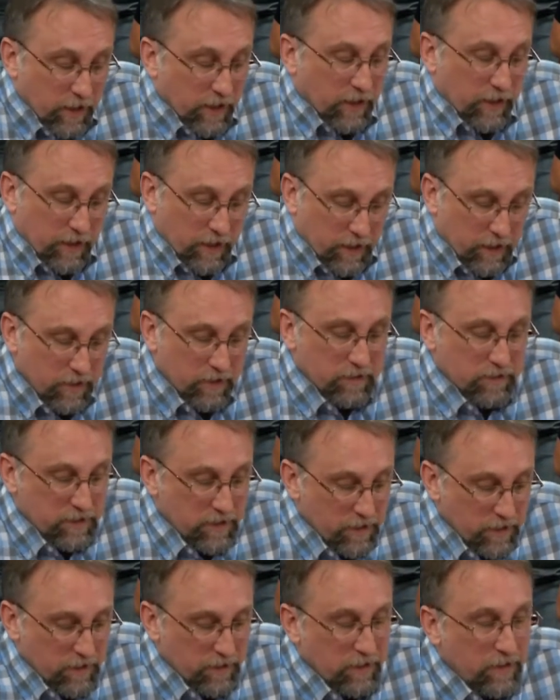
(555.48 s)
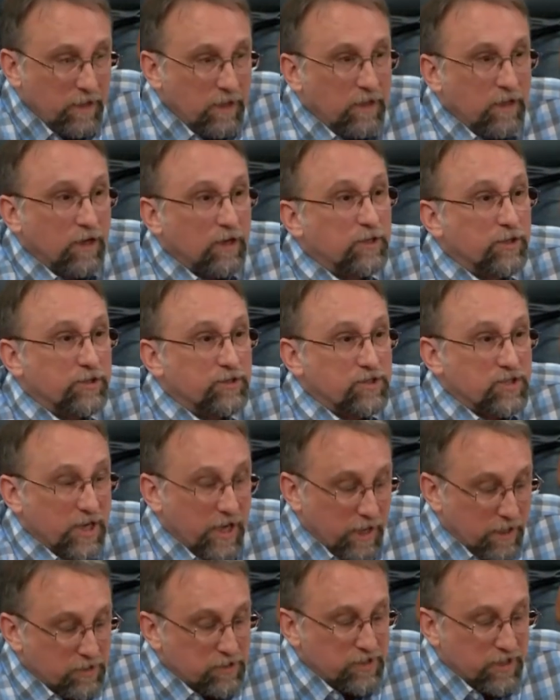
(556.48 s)
And a good
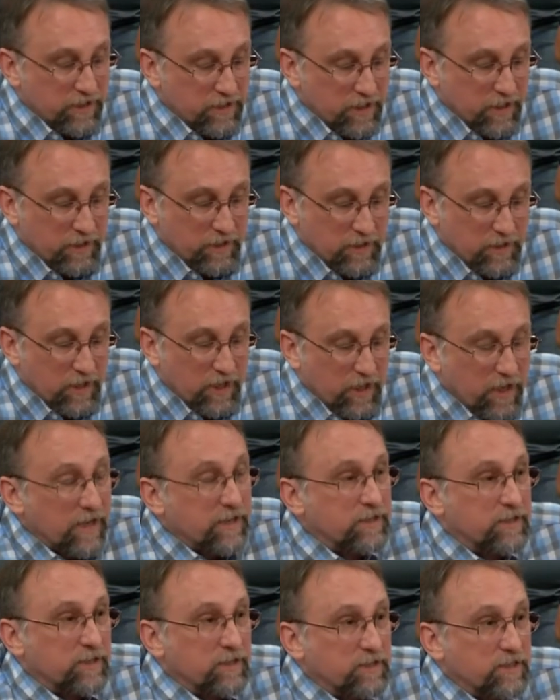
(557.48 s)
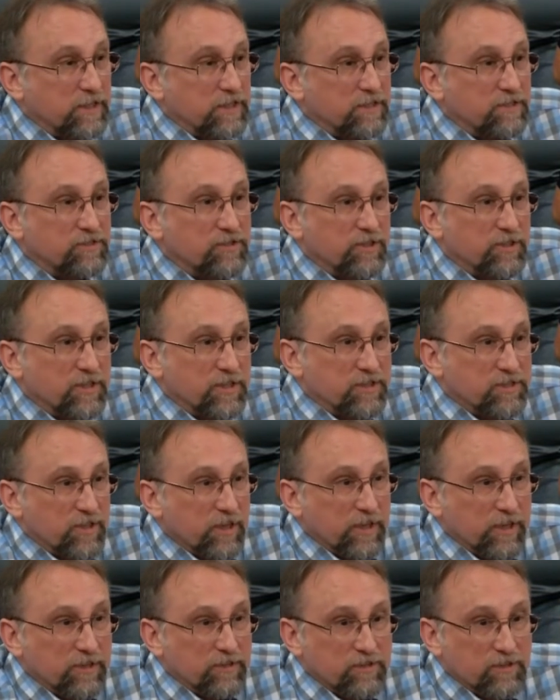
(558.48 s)
chance, I think the
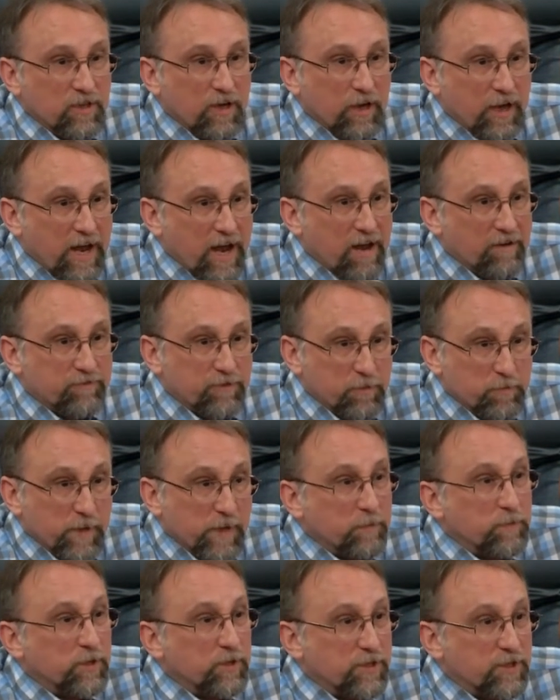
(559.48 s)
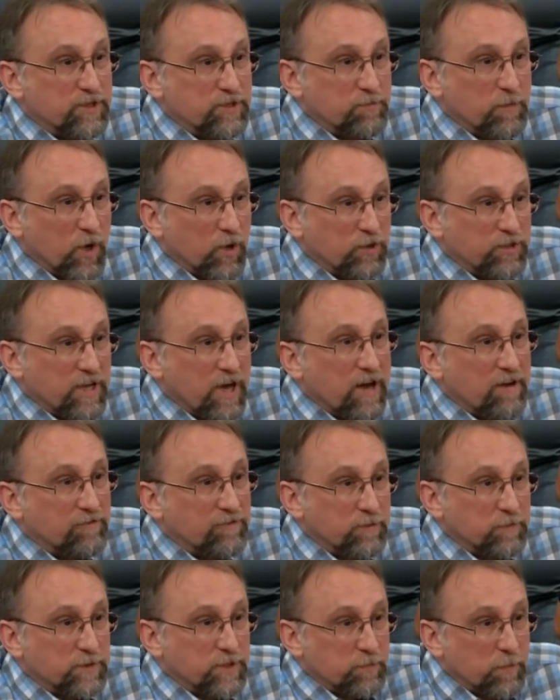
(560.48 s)
statistic is half the people that smoke die
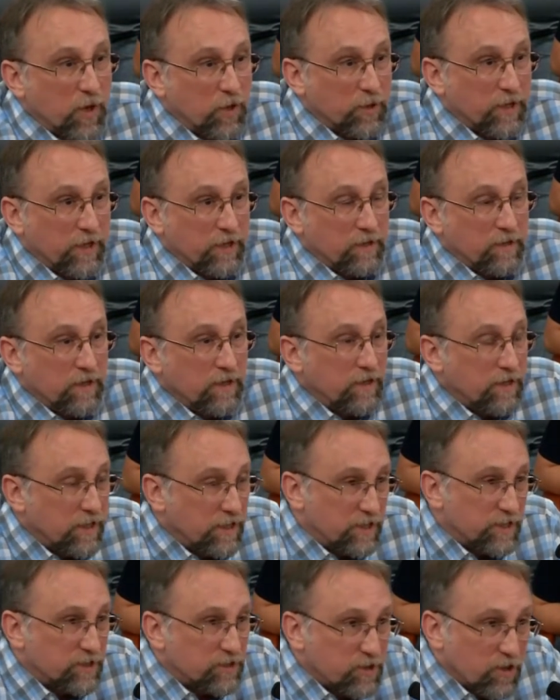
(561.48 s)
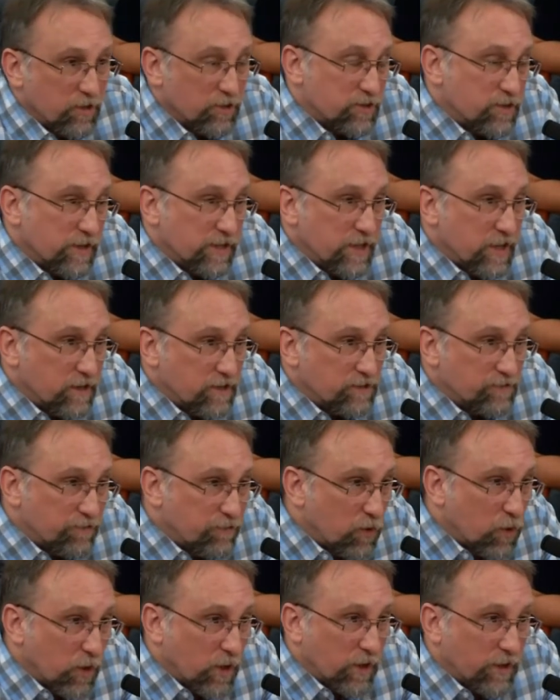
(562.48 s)
from smoking in this country. That is
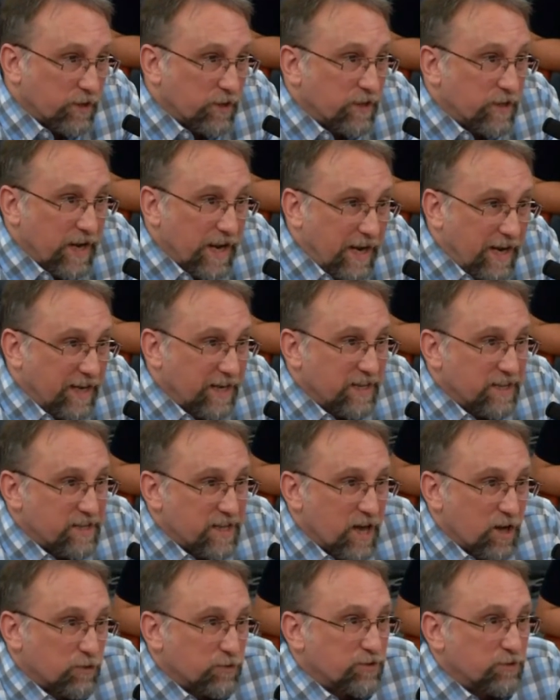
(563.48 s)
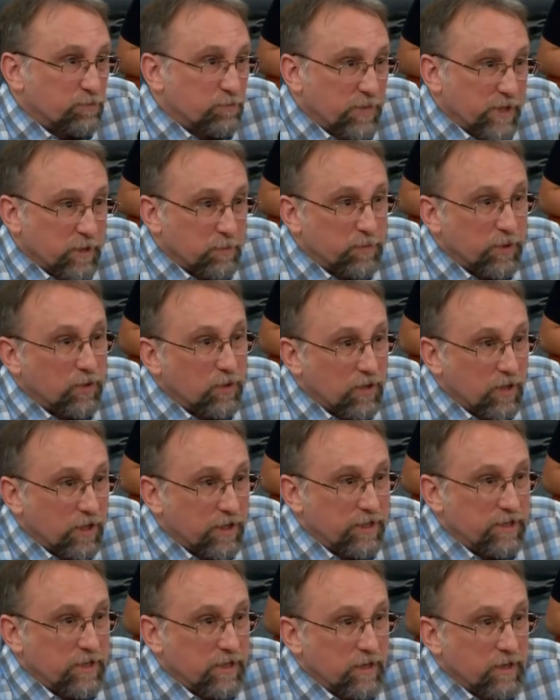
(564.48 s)
480,000 people a
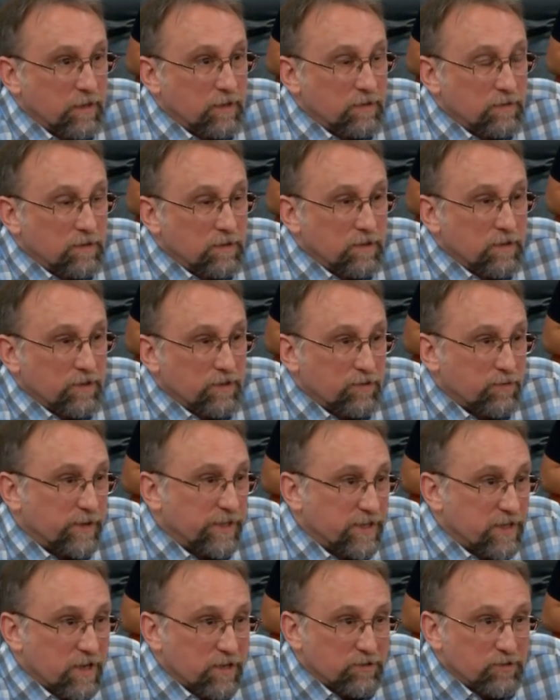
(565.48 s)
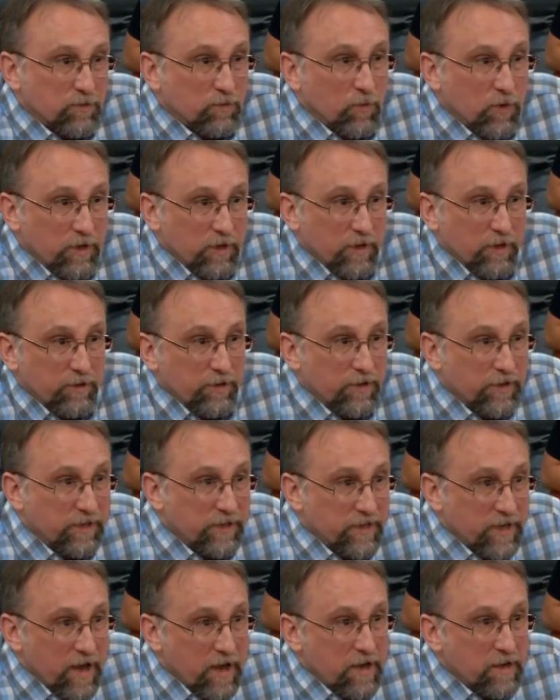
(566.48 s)
year, 3,100 a
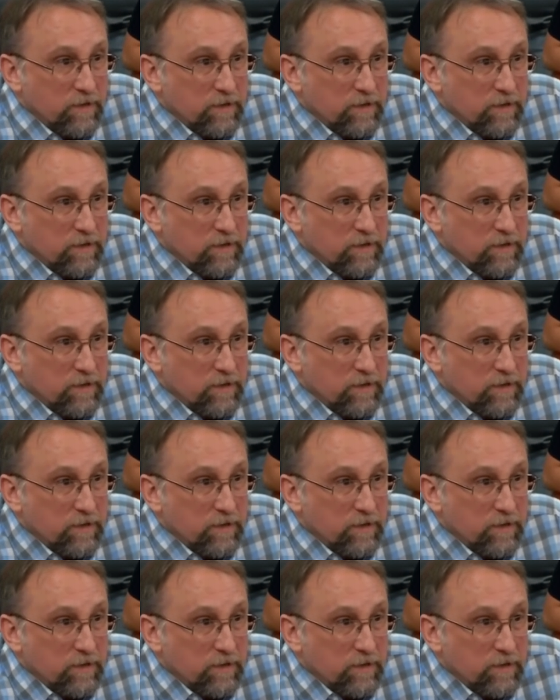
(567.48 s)
day.